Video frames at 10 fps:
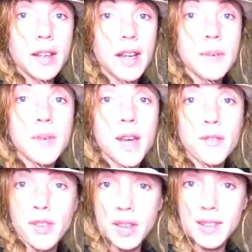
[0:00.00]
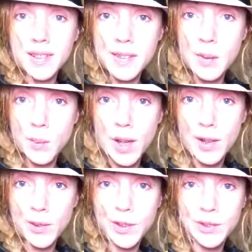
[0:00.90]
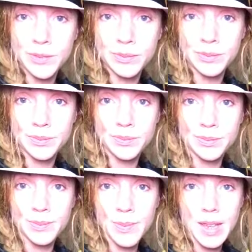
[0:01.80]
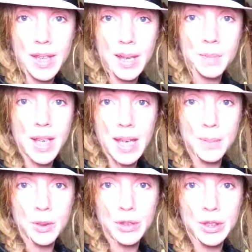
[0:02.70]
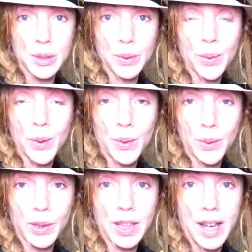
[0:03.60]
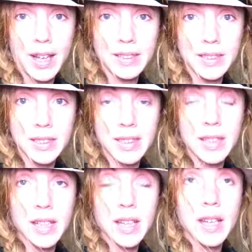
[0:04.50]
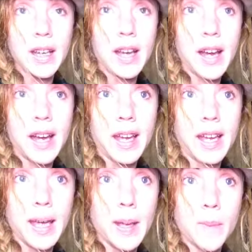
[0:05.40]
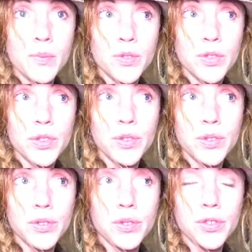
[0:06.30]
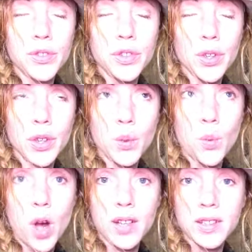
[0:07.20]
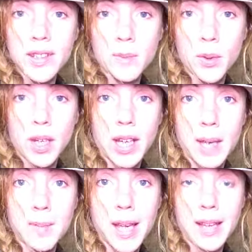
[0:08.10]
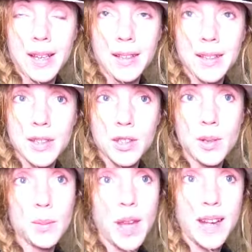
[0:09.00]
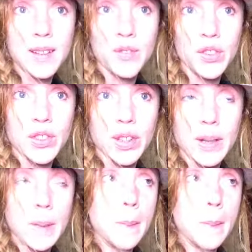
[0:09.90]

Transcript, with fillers: i'm not feeling so well i'm not able to do a whole lot i took a walk this morning i made it two blocks further